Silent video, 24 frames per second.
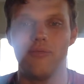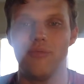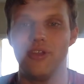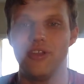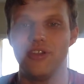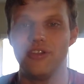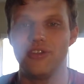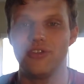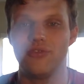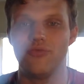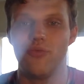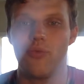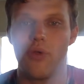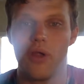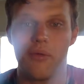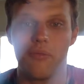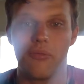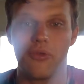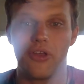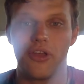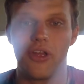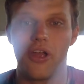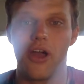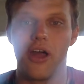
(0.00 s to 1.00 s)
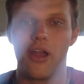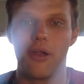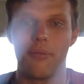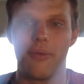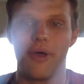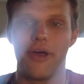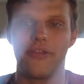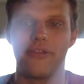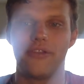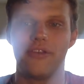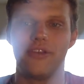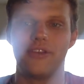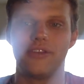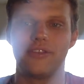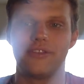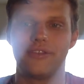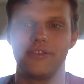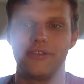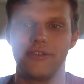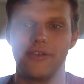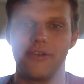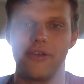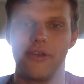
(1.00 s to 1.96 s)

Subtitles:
me just rambling on about this.